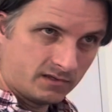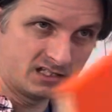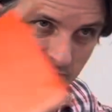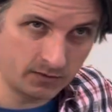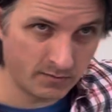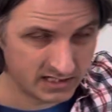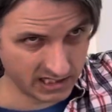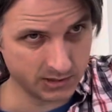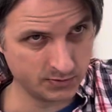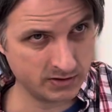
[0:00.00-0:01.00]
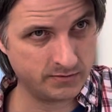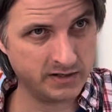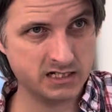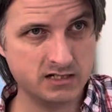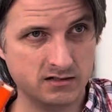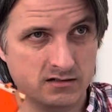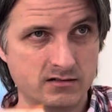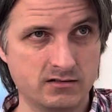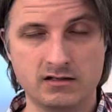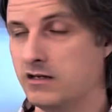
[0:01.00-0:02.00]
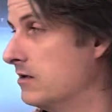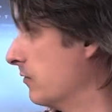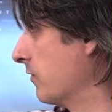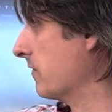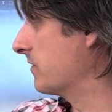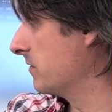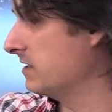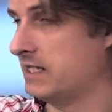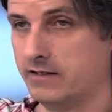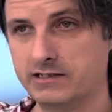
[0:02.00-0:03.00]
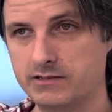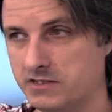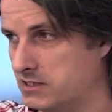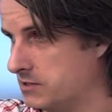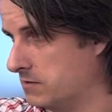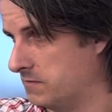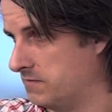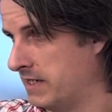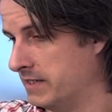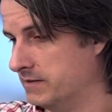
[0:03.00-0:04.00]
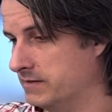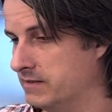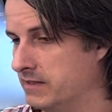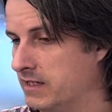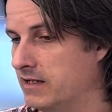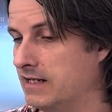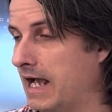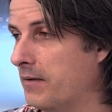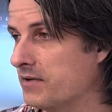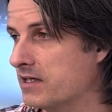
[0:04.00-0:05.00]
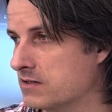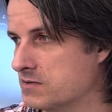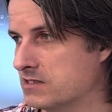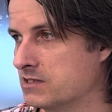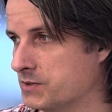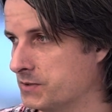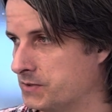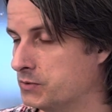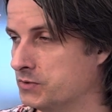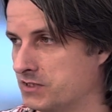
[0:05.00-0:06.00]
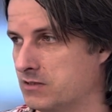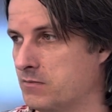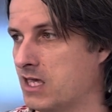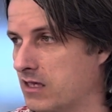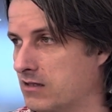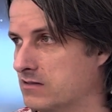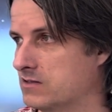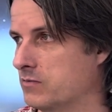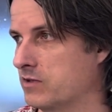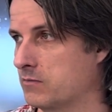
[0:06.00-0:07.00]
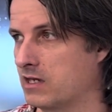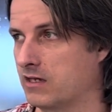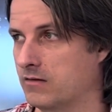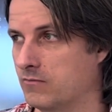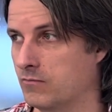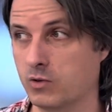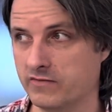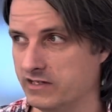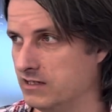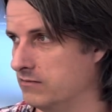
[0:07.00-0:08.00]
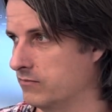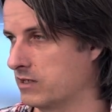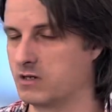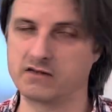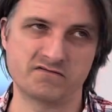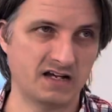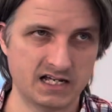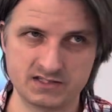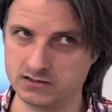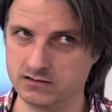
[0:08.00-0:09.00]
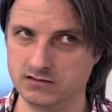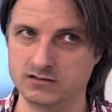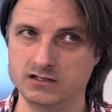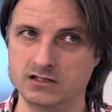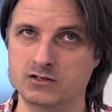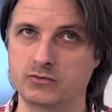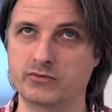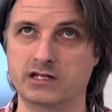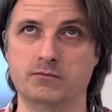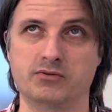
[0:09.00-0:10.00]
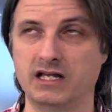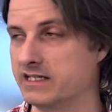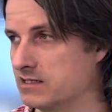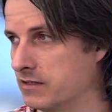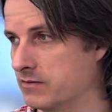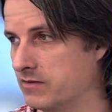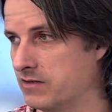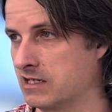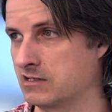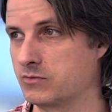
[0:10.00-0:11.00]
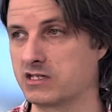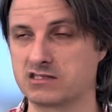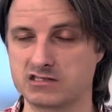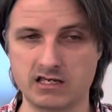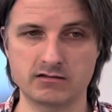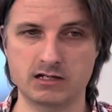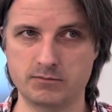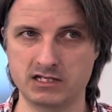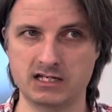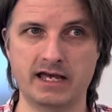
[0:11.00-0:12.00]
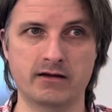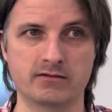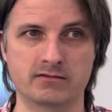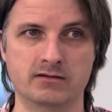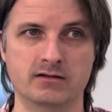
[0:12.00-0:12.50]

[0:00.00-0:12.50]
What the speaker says: It's from my sketchbook right here. We've turned it now into a digital file. Now we can use digital tools to make it. So we can make it more of it, we can make it faster, we can apply it to other things, we can scale it up and down.